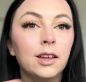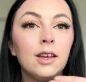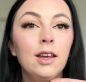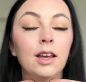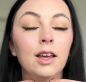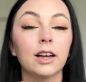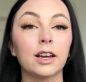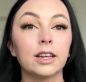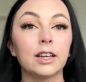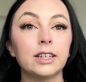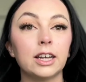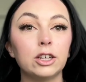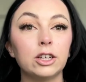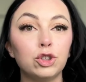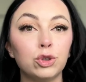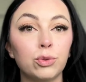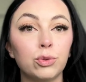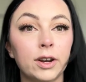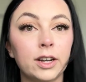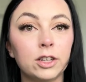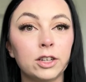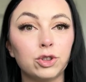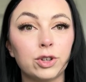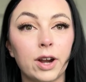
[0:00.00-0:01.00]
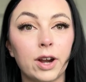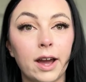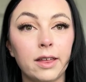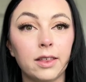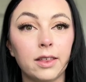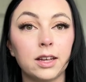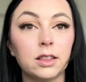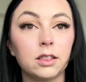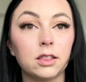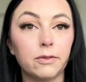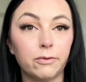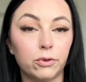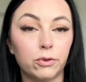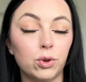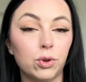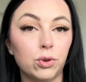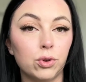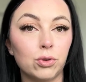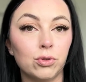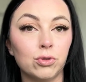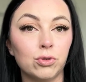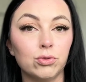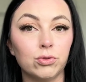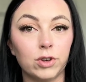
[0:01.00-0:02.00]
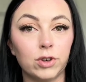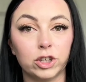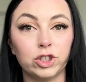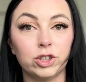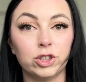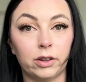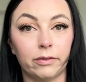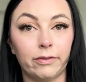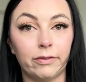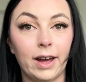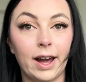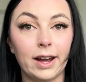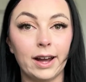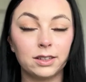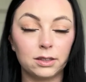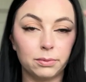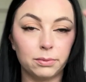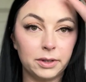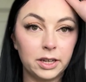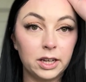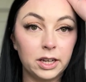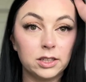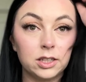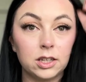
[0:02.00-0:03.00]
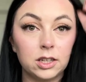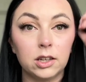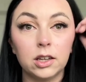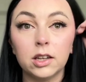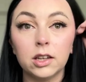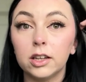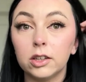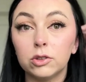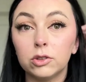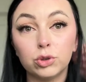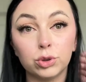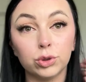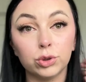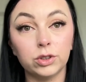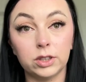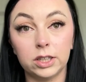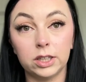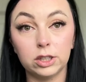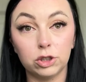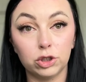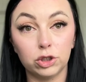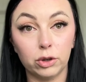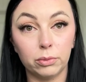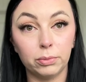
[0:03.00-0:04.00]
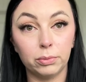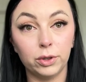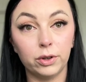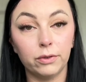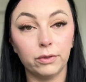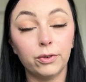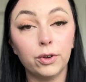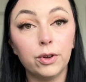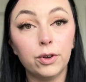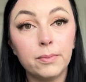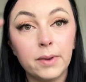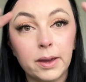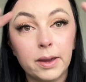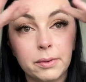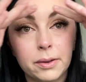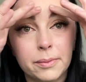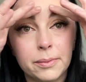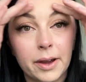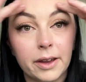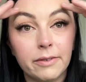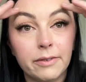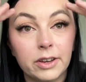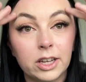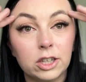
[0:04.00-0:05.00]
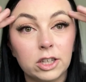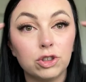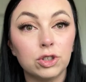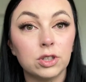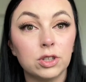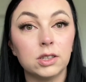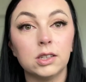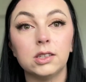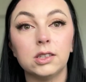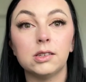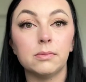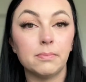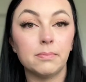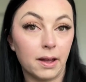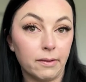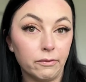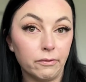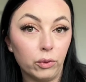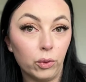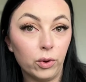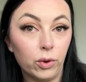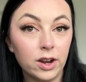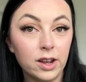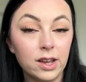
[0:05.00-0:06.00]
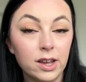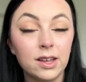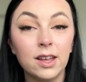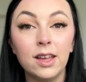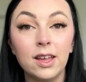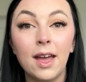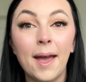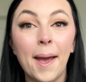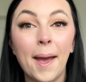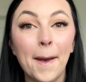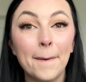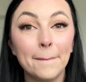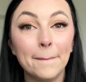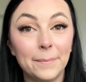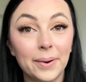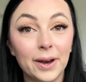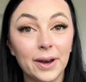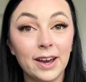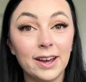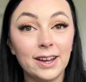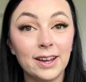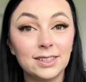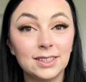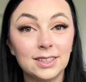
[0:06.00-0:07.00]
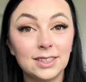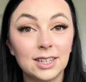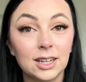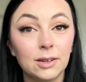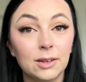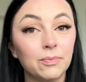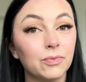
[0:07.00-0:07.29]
Because I do want to try like the full Russian effect because it truly is so beautiful. Maybe my face just isn't meant for it, but